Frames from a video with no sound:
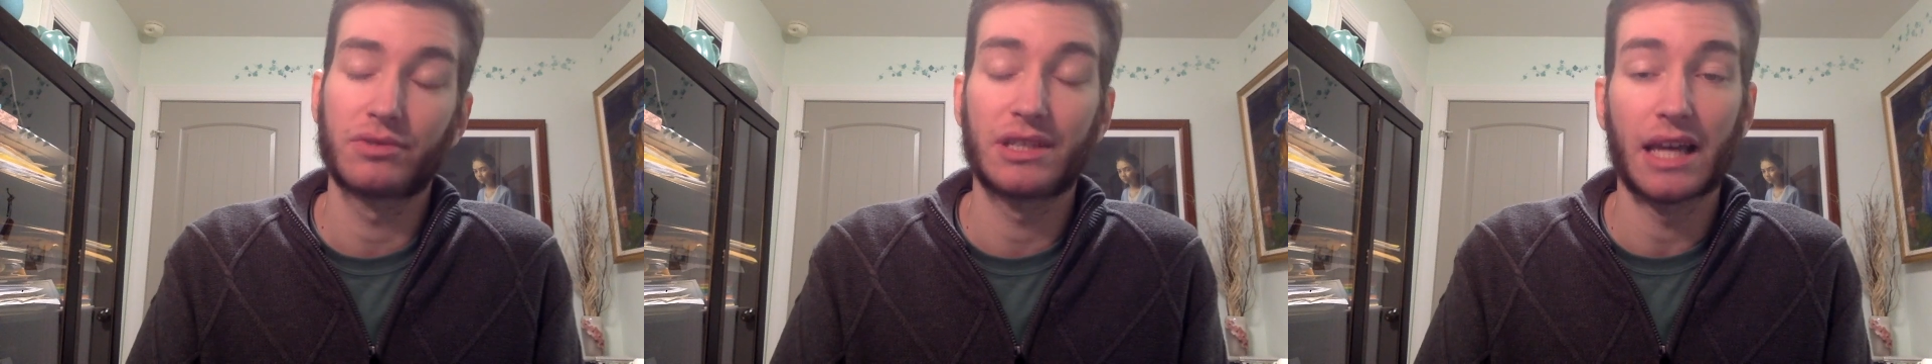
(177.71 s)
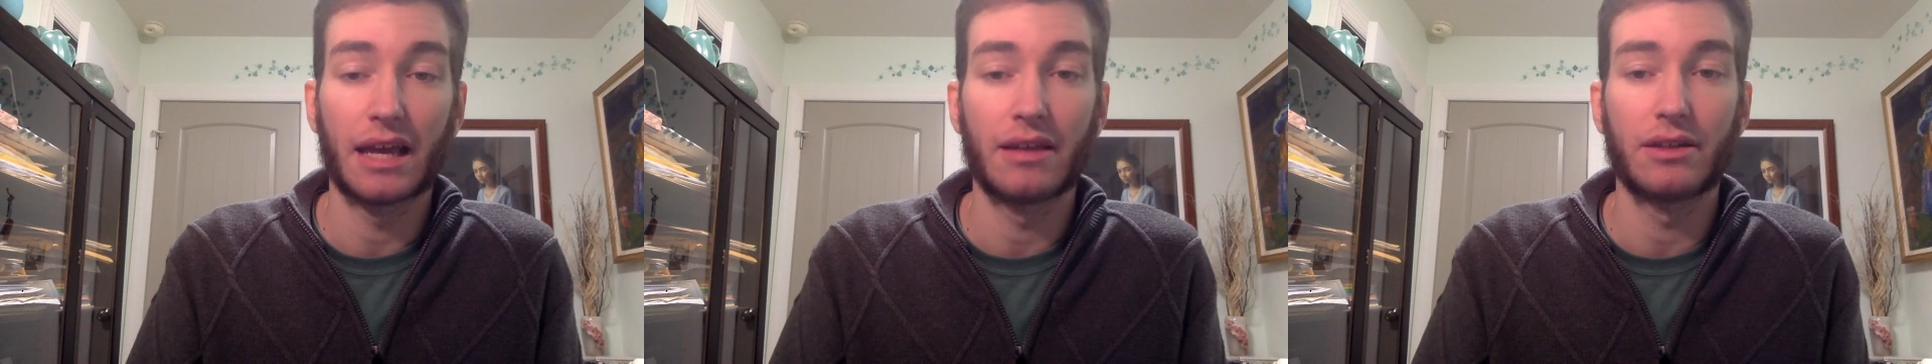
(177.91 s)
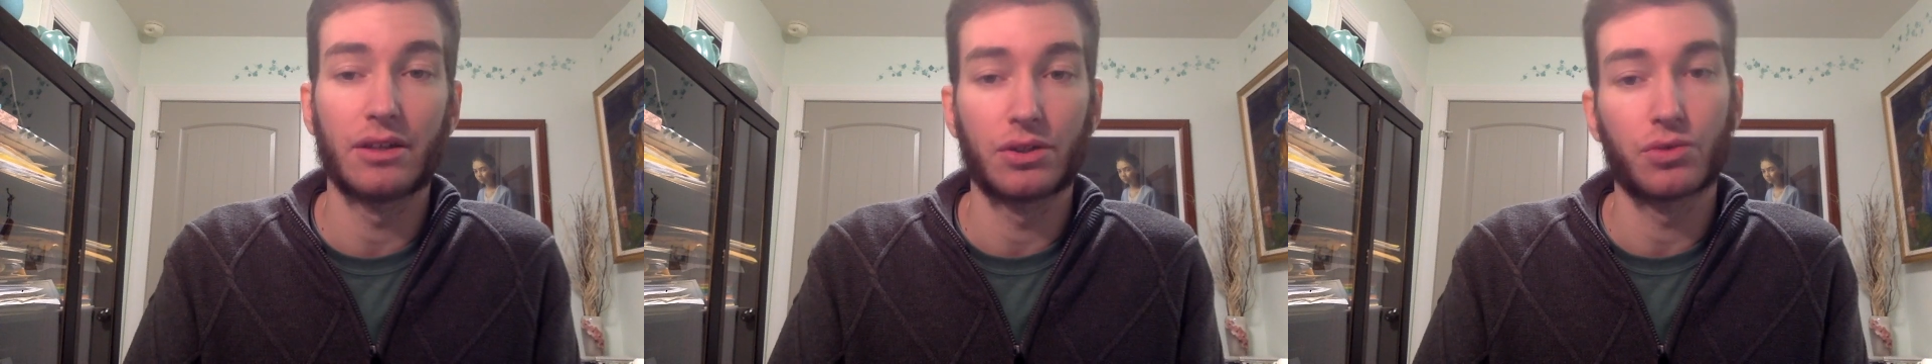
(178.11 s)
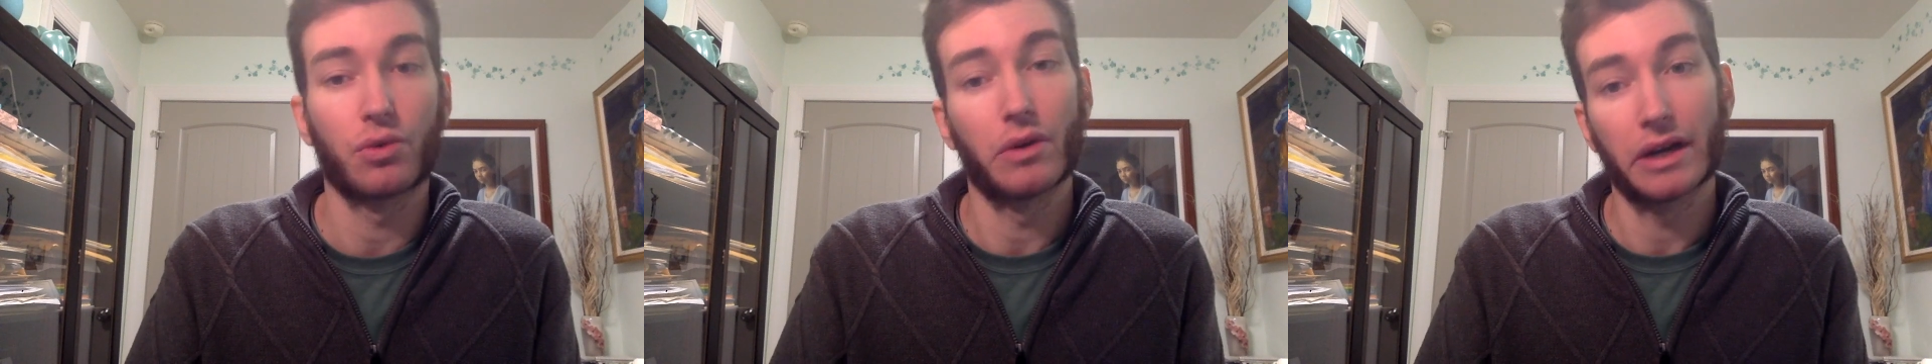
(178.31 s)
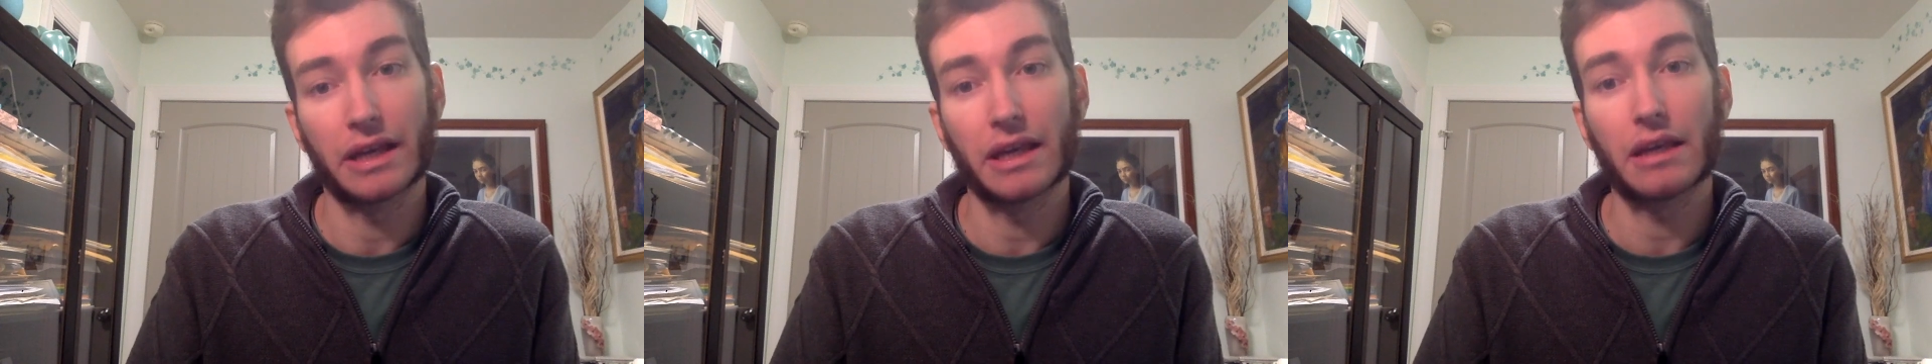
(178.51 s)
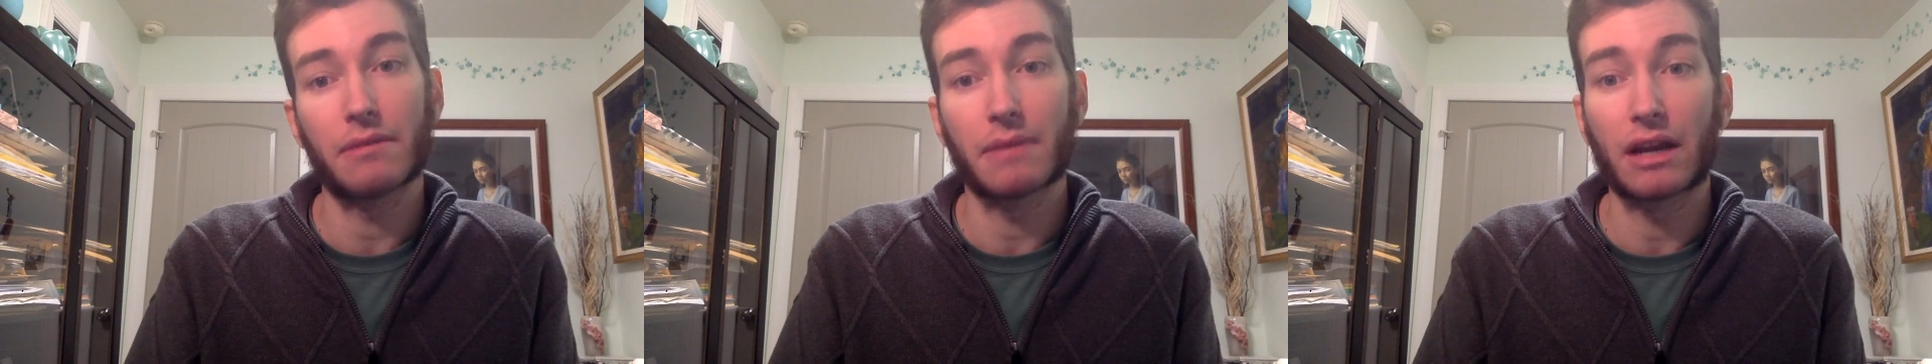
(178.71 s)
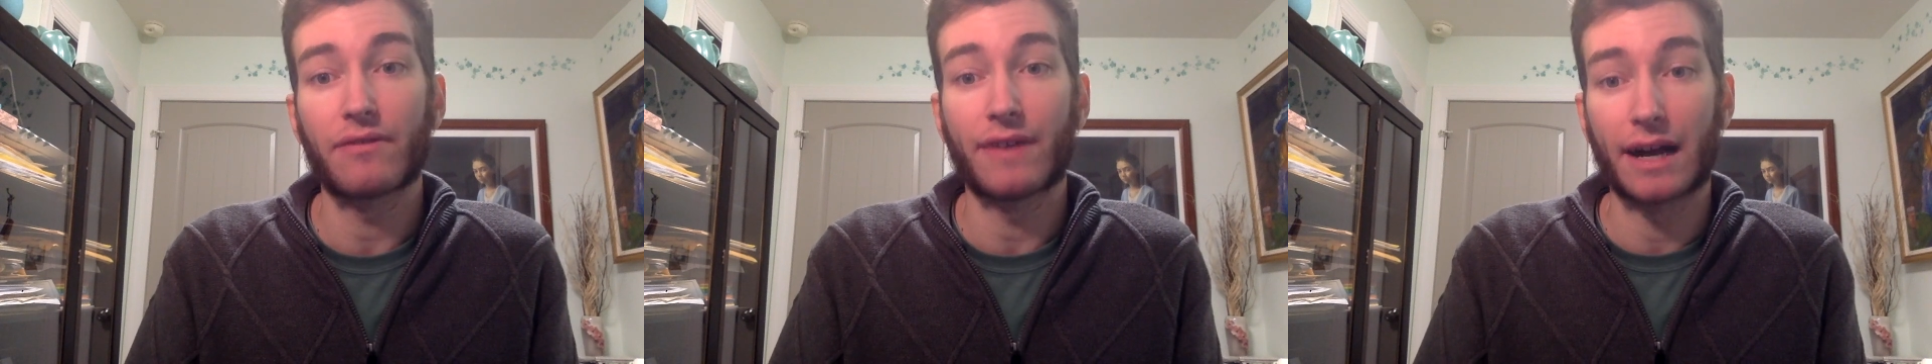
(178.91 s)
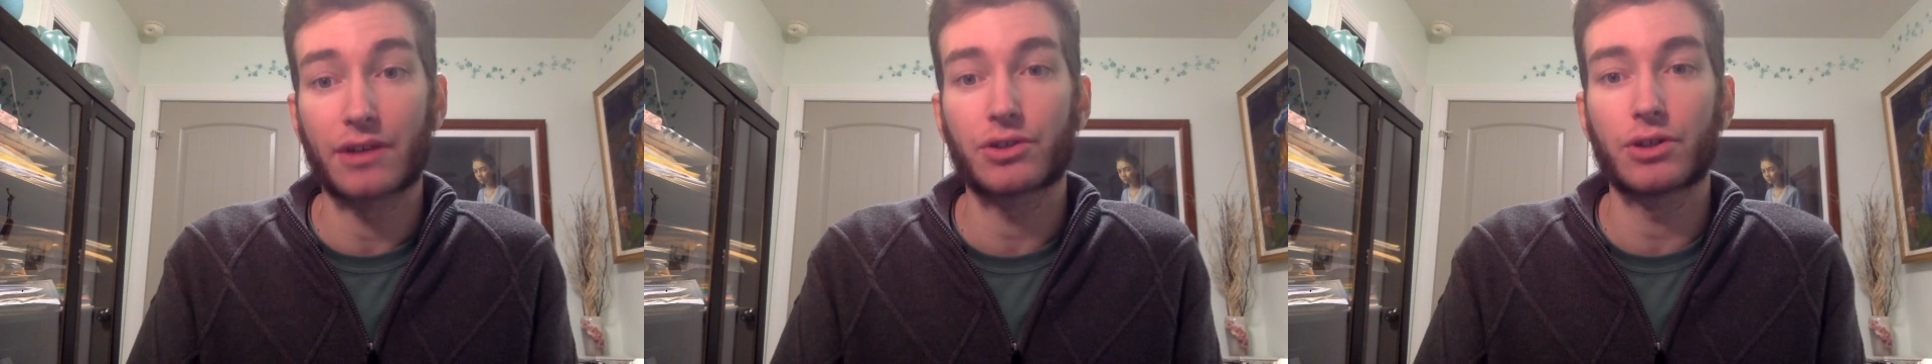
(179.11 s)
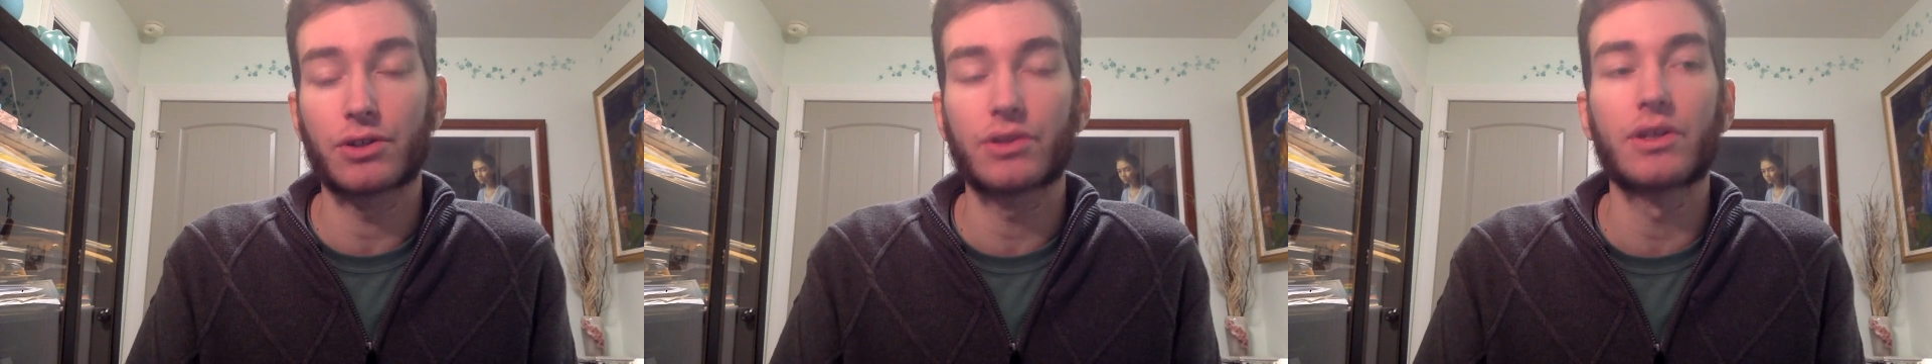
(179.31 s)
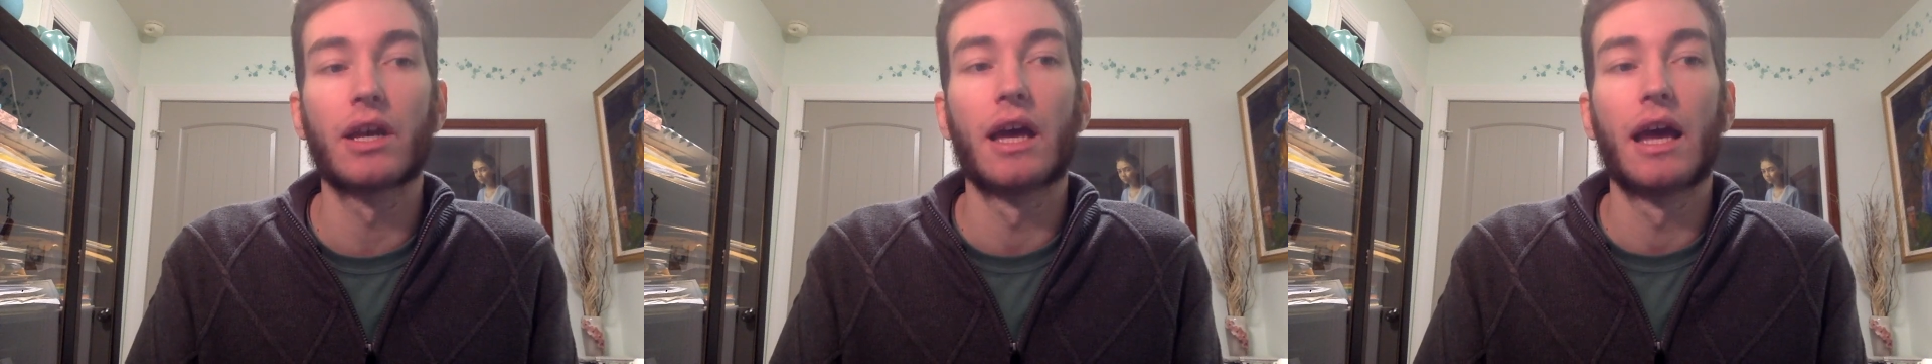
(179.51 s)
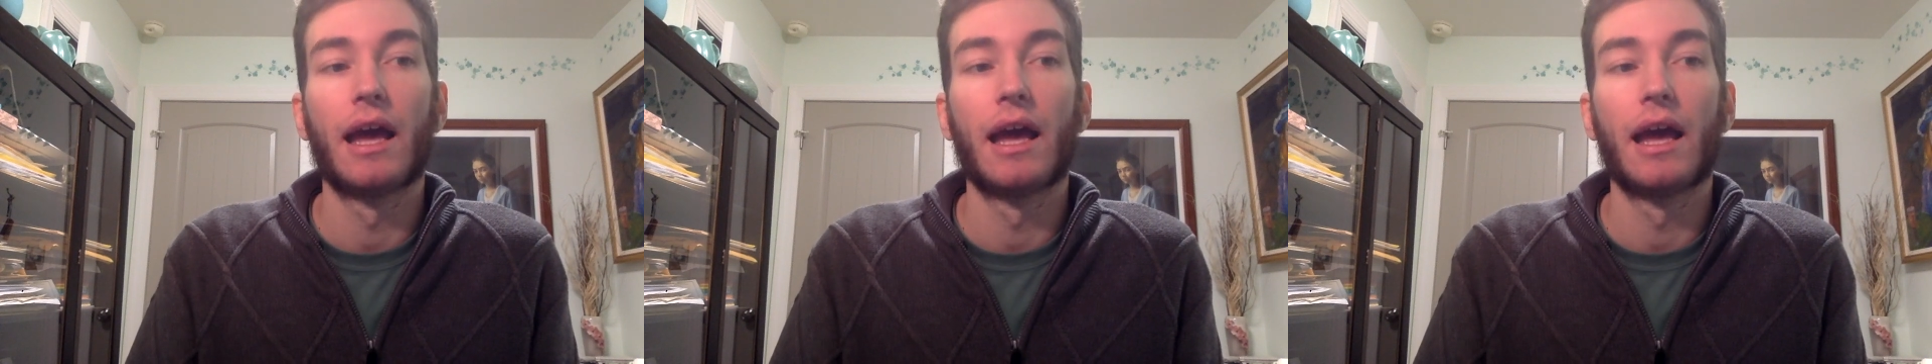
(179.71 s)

10 to 20 manufacturers.